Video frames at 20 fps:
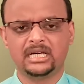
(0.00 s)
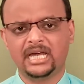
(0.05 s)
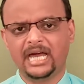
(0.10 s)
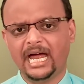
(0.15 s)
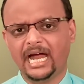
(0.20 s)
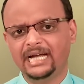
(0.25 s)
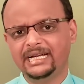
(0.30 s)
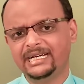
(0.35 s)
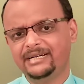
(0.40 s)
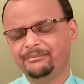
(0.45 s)

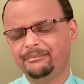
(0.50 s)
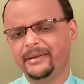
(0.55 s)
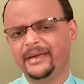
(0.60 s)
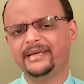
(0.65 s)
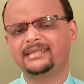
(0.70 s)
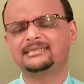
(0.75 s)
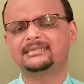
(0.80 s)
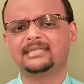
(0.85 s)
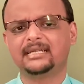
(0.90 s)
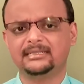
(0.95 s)
And it
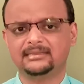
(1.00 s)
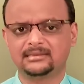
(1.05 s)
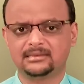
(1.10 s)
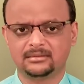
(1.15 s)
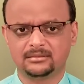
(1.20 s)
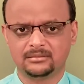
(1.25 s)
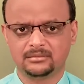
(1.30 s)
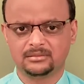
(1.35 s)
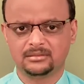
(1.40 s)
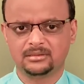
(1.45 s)
makes sense,
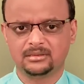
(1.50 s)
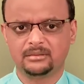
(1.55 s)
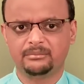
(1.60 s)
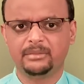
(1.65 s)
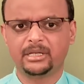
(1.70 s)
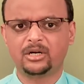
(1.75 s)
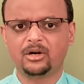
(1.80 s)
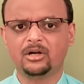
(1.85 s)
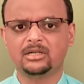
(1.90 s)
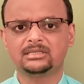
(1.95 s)

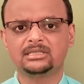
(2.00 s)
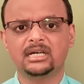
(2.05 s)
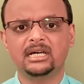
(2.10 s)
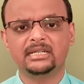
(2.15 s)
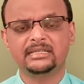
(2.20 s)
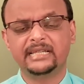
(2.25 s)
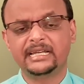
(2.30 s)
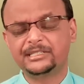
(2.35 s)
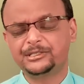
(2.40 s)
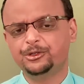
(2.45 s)
because
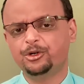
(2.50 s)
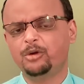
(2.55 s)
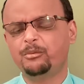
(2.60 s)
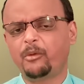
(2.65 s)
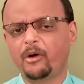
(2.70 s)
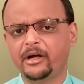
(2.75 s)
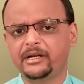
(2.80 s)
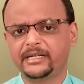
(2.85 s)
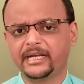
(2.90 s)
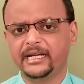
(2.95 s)
there is no
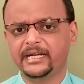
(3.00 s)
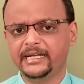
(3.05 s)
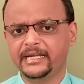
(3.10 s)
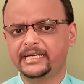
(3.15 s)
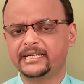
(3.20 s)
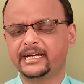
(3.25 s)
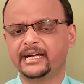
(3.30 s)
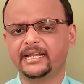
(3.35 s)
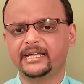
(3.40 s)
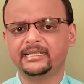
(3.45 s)
point in
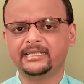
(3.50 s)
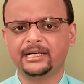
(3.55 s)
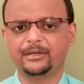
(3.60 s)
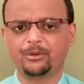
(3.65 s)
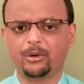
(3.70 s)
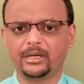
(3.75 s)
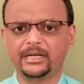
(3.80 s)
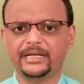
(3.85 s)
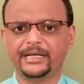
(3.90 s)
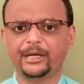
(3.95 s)
degrading the
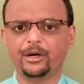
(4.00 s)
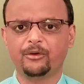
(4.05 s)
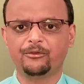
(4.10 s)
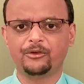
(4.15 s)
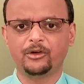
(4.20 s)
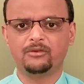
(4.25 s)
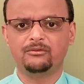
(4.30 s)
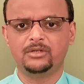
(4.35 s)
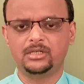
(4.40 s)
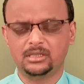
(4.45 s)
quality of
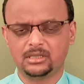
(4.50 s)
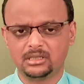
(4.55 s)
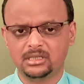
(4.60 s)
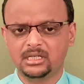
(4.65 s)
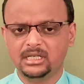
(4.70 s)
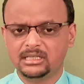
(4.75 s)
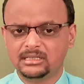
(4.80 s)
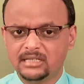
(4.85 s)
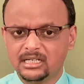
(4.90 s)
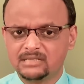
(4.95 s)
your work
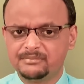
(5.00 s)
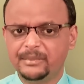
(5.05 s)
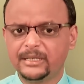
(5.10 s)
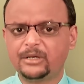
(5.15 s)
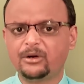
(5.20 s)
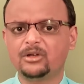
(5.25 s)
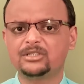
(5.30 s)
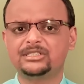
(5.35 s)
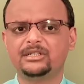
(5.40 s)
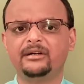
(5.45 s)
just
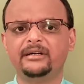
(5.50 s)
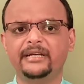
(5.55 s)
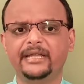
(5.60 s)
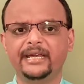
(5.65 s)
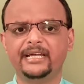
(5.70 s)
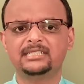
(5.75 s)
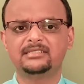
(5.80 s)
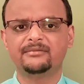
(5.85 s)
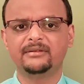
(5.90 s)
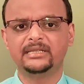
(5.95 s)
because your
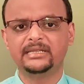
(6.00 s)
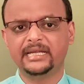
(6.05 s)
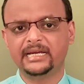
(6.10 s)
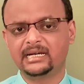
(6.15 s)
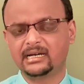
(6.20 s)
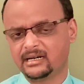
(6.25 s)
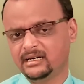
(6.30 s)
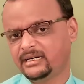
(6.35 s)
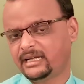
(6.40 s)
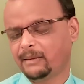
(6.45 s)
days with the
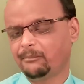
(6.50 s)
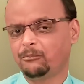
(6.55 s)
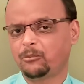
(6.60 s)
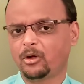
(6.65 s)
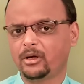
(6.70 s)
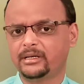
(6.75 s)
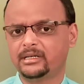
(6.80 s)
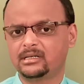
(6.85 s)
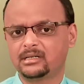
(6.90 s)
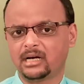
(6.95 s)
current
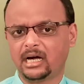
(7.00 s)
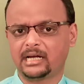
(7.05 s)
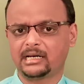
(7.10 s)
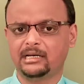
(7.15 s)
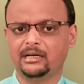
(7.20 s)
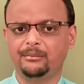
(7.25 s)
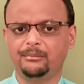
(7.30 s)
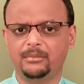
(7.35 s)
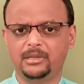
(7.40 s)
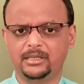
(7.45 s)
employer are
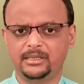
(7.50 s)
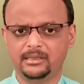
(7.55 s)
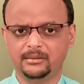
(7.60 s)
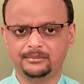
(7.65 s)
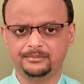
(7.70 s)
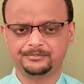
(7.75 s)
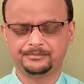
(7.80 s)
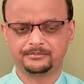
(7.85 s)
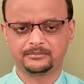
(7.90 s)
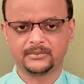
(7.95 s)
numbered.
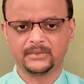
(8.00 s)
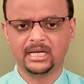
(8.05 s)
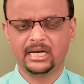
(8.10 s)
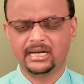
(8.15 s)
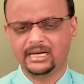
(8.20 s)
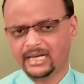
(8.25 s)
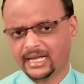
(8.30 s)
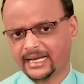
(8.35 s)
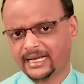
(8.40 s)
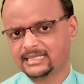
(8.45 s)

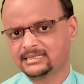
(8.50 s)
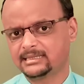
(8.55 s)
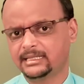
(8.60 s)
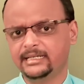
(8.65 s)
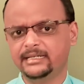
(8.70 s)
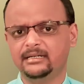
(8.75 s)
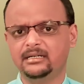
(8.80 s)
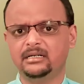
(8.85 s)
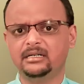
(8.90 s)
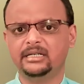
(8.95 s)
Like I
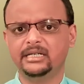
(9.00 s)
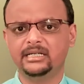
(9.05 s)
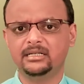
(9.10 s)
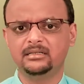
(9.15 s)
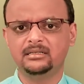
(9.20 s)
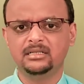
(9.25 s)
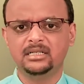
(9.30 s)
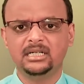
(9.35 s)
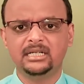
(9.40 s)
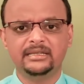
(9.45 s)
said
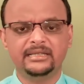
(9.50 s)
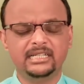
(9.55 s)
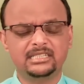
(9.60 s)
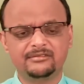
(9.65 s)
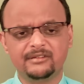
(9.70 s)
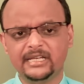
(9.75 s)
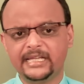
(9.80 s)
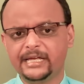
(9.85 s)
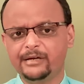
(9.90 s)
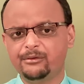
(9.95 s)
earlier, this
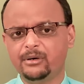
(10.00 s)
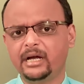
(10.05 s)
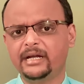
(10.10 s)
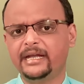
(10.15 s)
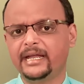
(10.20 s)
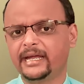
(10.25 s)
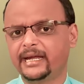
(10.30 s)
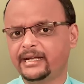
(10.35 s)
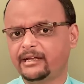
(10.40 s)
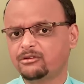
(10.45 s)
will give a
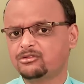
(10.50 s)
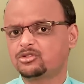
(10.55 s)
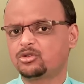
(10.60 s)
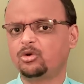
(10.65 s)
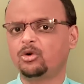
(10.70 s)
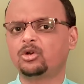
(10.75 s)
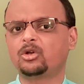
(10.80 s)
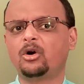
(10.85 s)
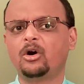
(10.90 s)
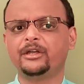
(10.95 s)
negative
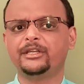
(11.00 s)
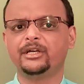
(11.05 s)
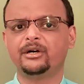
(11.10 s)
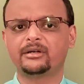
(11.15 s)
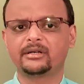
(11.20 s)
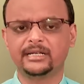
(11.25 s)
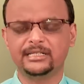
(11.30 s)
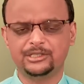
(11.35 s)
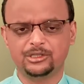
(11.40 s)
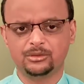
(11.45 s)
score on your
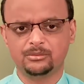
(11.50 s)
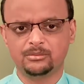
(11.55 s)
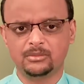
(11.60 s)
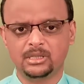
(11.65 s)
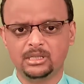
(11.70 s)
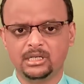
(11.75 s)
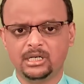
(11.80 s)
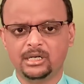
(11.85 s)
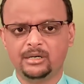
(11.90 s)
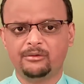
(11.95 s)
resume
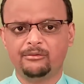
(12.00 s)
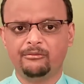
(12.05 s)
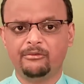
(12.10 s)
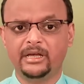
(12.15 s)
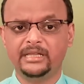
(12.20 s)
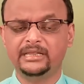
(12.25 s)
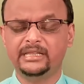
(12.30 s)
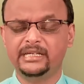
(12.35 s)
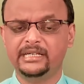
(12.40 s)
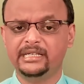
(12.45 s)

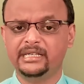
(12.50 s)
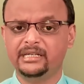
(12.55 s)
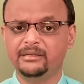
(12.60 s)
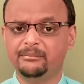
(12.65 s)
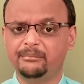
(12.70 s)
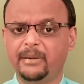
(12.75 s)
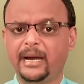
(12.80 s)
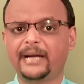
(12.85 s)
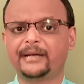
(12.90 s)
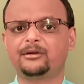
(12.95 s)
when the
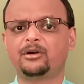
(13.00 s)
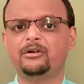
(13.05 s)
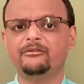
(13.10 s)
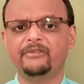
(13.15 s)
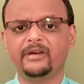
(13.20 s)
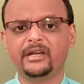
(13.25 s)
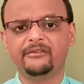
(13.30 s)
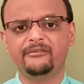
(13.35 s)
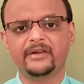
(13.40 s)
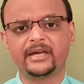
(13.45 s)
background
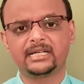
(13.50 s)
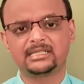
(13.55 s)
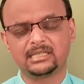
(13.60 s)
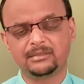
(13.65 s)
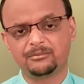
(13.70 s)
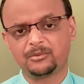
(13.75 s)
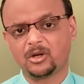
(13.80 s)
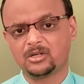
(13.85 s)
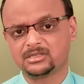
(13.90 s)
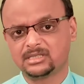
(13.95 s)

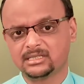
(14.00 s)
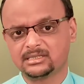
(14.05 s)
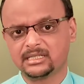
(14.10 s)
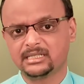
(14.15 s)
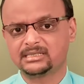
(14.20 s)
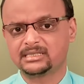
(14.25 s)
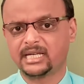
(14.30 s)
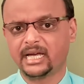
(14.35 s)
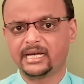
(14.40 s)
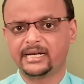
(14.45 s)
verification process
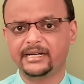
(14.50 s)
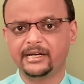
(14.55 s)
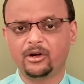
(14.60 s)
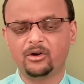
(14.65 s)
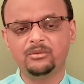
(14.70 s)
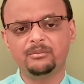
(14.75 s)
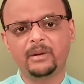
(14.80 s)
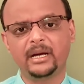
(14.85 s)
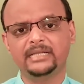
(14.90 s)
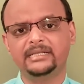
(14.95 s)
is carried
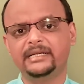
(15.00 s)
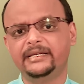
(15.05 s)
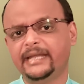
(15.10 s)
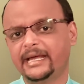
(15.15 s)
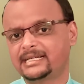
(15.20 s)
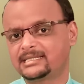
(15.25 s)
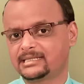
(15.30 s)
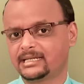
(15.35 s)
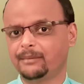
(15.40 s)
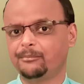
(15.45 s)
out by the
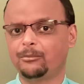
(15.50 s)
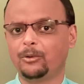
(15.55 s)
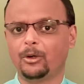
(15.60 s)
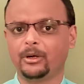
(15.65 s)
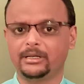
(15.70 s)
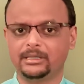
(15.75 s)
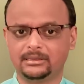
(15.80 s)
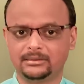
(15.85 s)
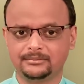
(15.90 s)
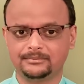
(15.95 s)
next
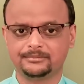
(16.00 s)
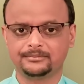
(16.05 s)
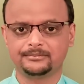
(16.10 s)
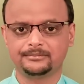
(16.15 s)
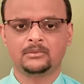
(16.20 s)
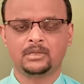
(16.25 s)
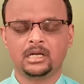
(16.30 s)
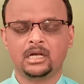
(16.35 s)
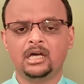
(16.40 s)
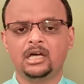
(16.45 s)
employer.
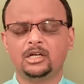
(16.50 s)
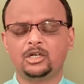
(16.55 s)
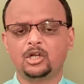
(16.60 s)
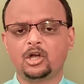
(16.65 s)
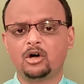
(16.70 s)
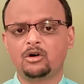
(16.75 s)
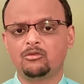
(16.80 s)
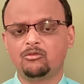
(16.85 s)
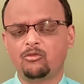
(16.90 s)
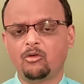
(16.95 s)

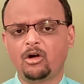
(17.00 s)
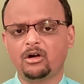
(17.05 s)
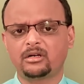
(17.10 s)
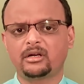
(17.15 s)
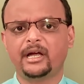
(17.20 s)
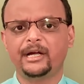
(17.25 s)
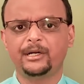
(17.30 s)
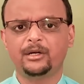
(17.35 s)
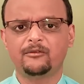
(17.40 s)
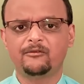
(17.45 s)
Now, what
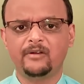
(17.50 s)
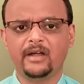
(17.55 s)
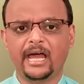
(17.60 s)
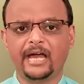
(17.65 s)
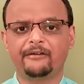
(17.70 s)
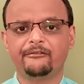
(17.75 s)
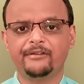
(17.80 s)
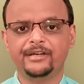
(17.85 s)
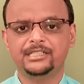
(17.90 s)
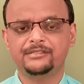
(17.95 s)
kind of
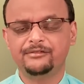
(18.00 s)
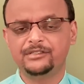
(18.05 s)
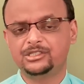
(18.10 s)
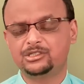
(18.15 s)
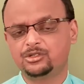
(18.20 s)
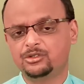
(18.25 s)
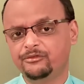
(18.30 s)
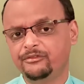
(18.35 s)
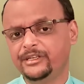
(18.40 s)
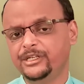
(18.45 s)
language
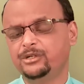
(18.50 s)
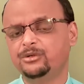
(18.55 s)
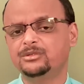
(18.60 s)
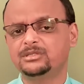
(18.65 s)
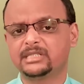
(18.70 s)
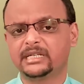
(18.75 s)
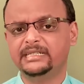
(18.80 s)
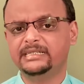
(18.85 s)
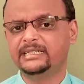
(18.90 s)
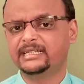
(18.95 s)
should we
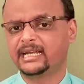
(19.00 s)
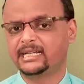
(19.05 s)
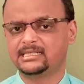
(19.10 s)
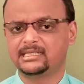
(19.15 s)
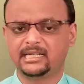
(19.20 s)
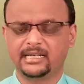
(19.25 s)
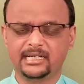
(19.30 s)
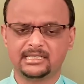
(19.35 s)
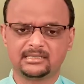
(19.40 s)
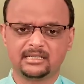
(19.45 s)
use in the
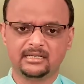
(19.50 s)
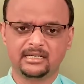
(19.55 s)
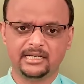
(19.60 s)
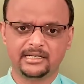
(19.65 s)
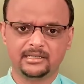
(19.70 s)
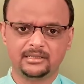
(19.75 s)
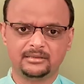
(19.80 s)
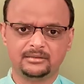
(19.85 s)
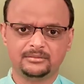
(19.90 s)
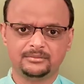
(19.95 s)
resignation
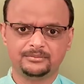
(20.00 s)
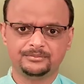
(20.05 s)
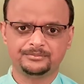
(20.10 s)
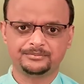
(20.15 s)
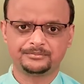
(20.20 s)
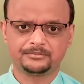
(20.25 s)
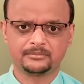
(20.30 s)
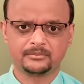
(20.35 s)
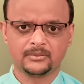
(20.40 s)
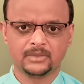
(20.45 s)
letter?
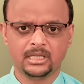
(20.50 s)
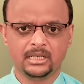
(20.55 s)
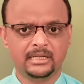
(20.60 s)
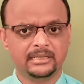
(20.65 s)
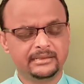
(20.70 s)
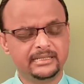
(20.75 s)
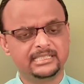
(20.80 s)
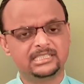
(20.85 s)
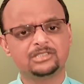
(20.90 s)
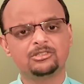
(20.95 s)

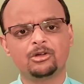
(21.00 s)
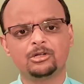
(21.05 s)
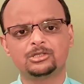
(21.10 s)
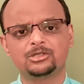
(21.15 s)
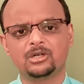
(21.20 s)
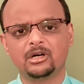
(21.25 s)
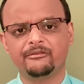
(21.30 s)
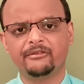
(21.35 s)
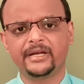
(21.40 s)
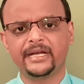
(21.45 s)
This is
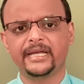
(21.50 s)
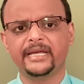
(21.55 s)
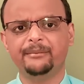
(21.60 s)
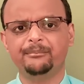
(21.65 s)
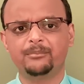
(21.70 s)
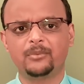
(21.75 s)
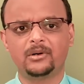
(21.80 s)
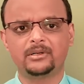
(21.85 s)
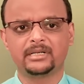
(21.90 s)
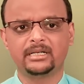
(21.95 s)
also a very
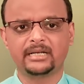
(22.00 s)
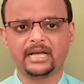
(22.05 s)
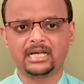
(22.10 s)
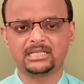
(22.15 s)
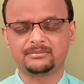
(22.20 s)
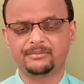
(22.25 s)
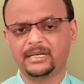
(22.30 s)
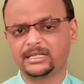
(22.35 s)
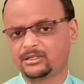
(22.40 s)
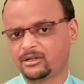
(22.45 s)
important
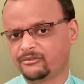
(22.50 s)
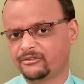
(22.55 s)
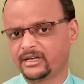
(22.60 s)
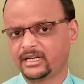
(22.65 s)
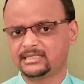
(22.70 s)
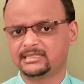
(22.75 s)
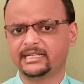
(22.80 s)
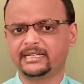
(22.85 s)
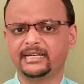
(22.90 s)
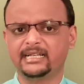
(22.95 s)
aspect of a
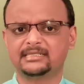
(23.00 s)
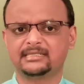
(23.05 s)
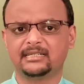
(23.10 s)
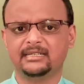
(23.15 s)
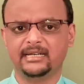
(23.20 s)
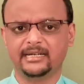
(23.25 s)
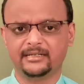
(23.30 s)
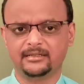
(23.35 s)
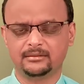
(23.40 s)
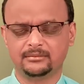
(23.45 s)
resignation
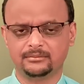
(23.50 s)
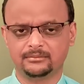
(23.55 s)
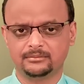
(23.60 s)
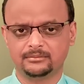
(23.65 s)
letter.